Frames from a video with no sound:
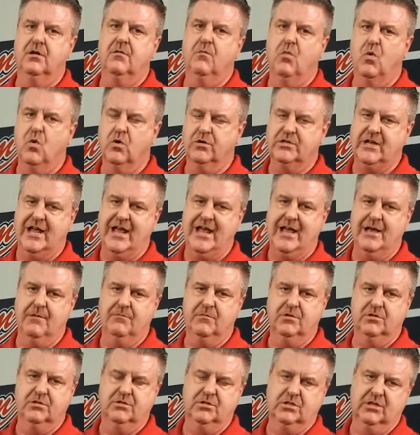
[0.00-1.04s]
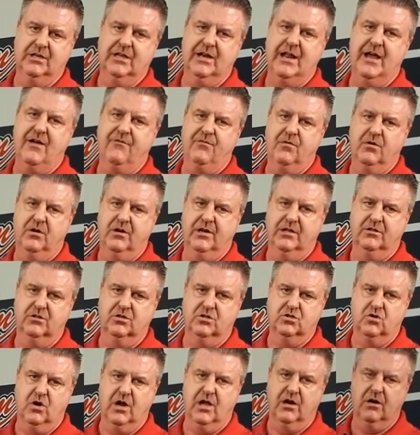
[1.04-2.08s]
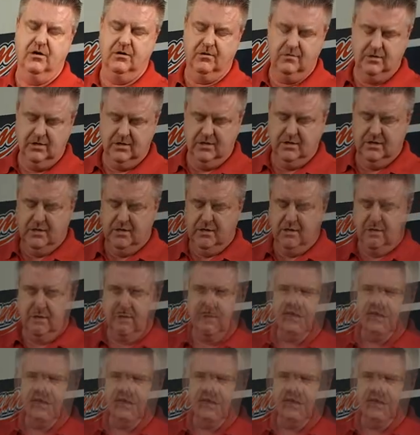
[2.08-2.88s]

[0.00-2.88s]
more time to get out from underneath the trailer. We're